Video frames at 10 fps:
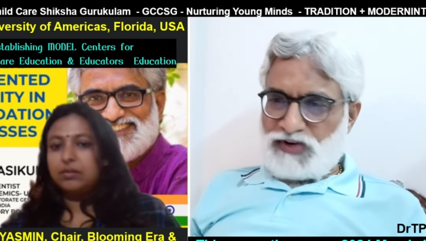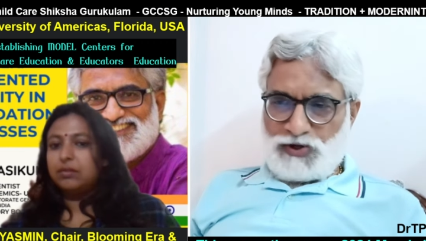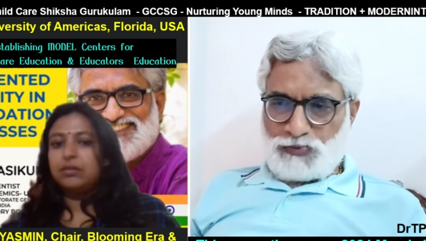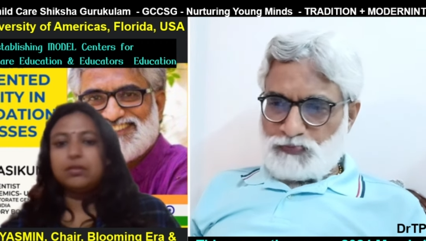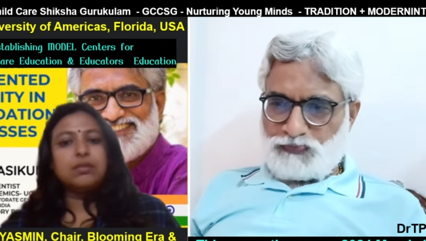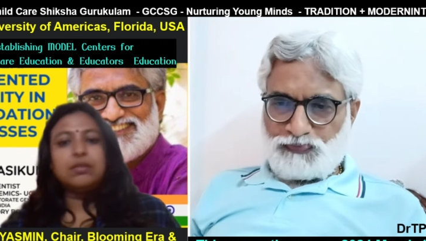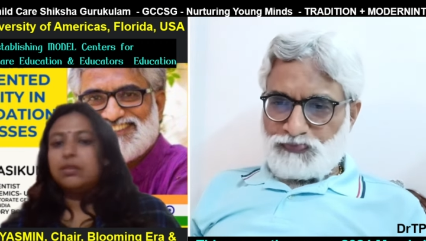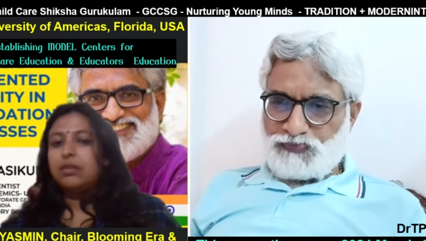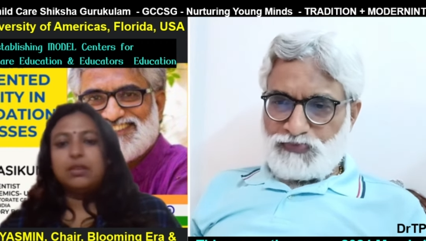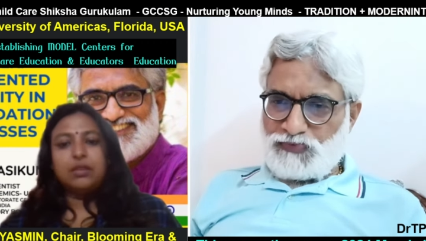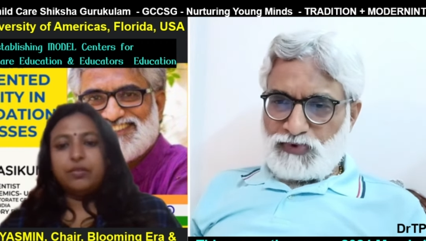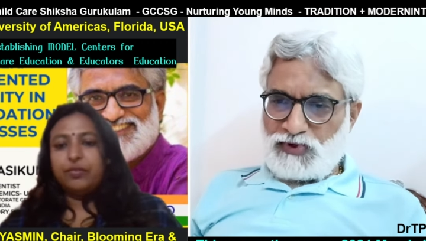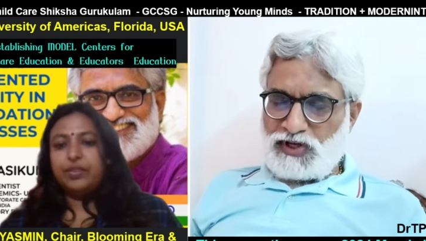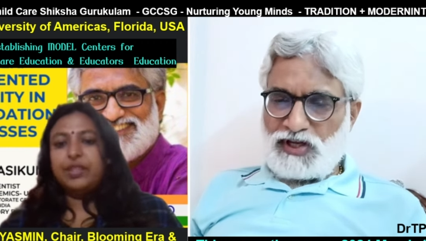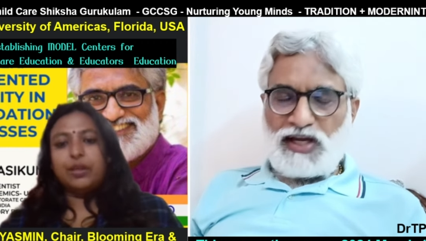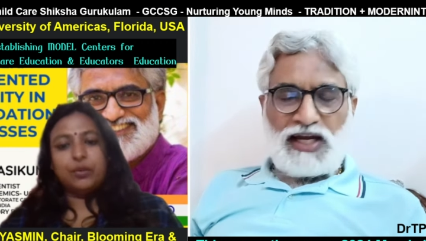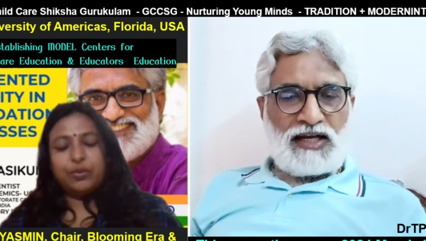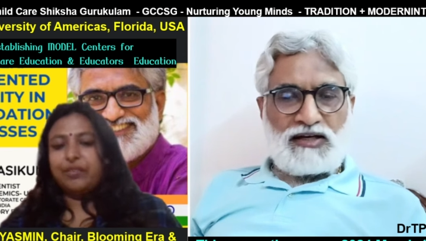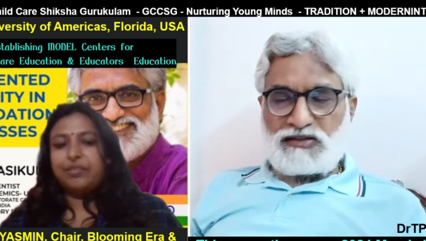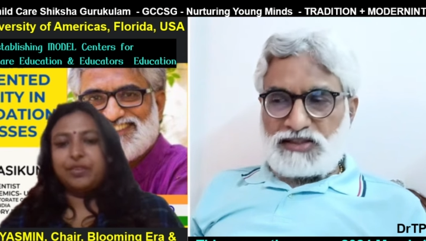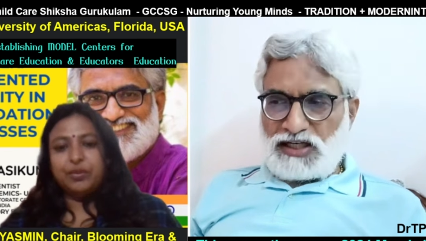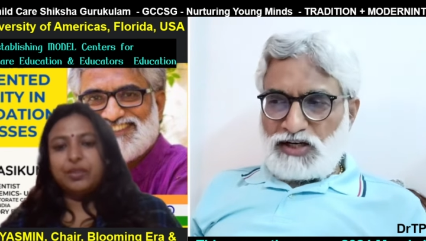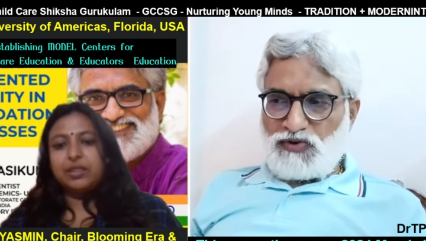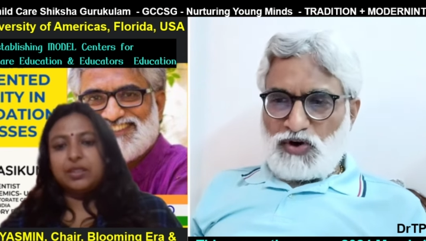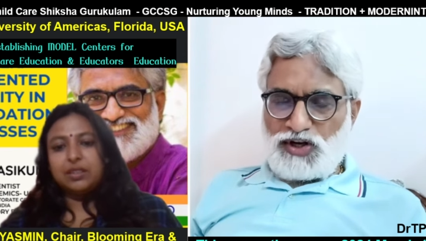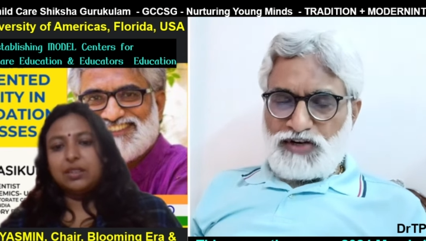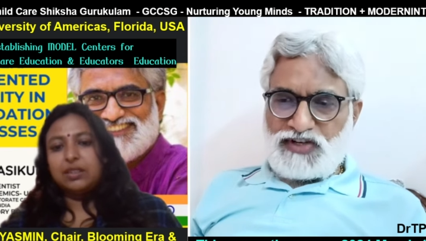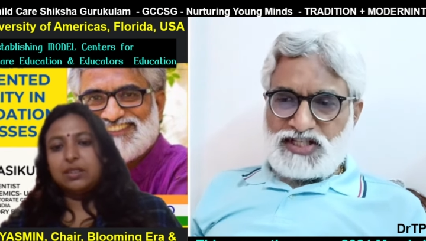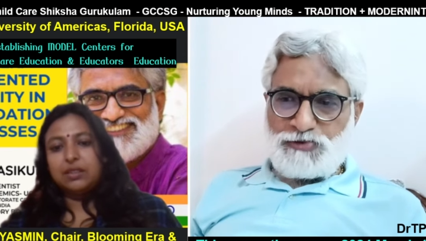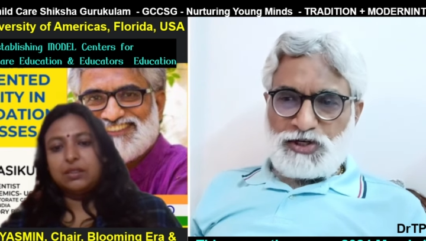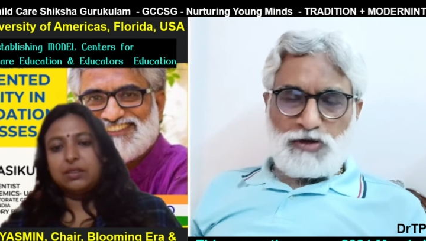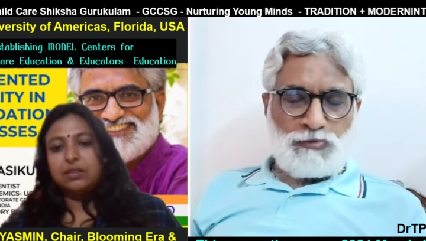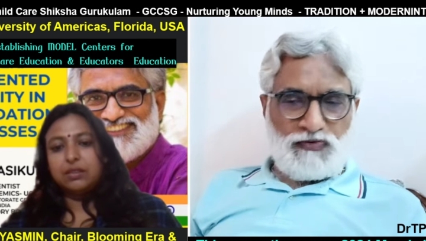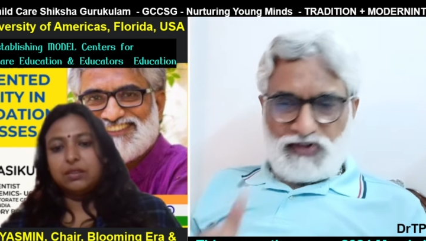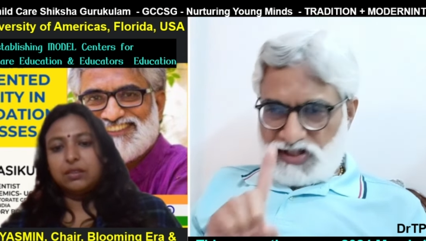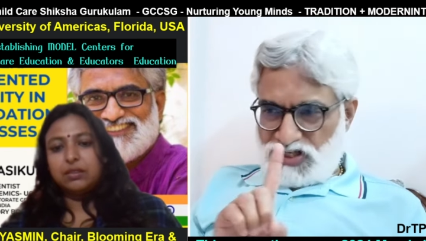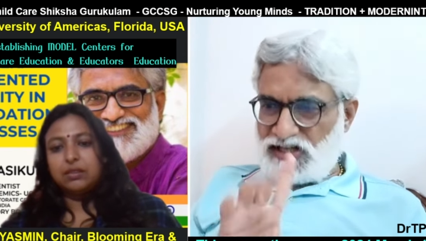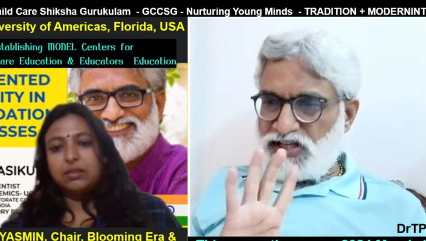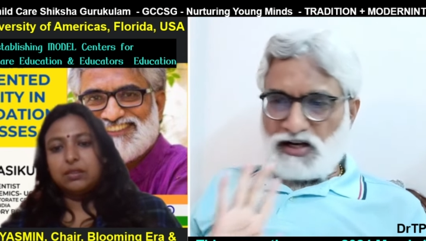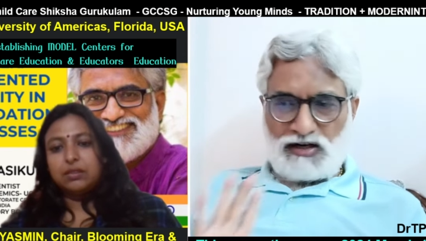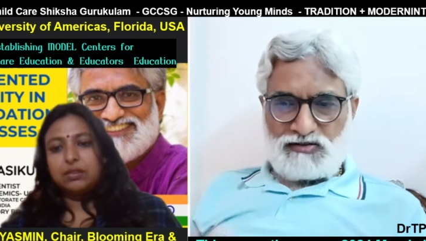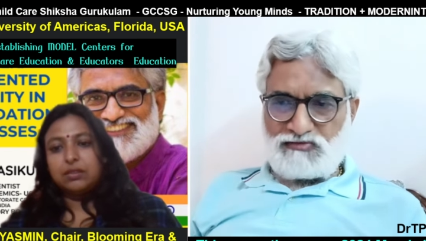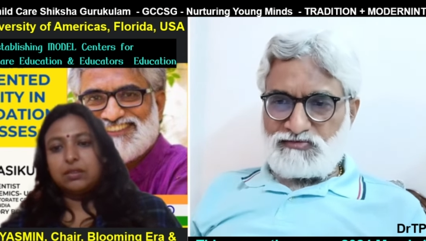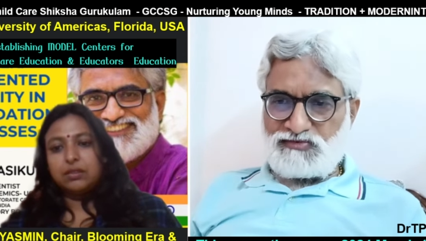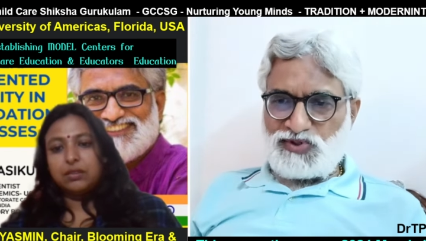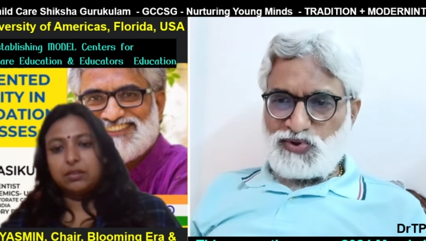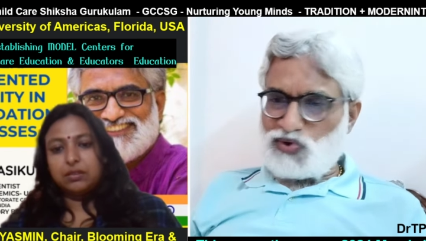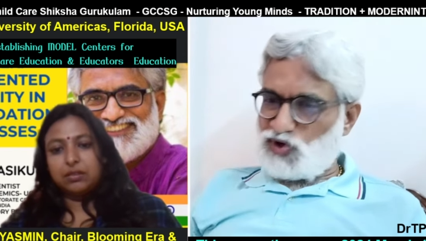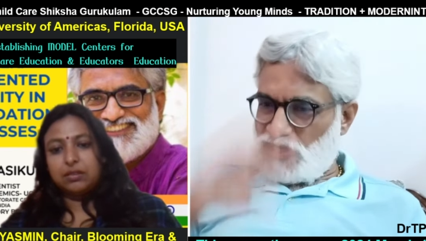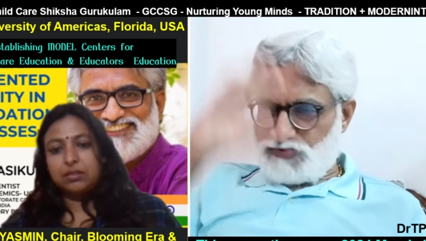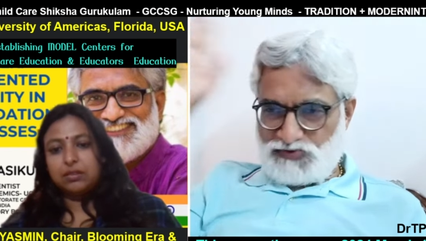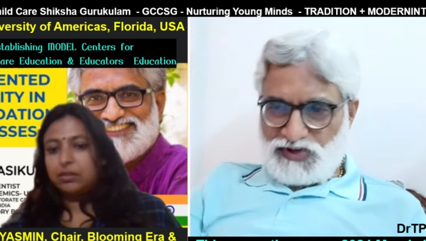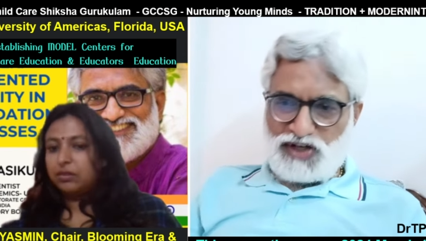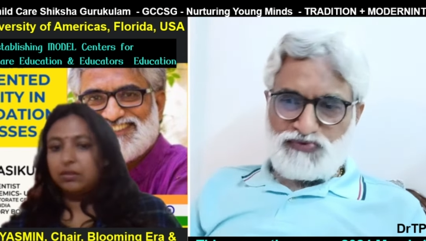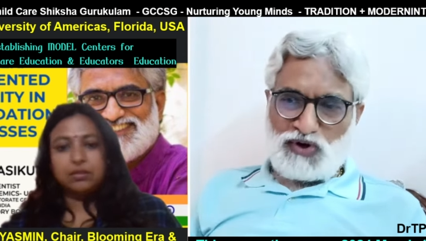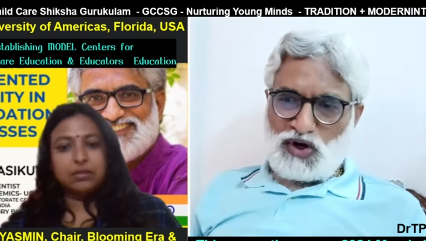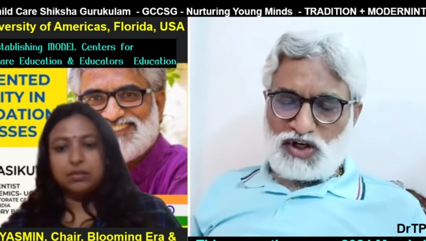Speaker 1: revenue. Without. And return on investment will be within a year. You don't have to wait for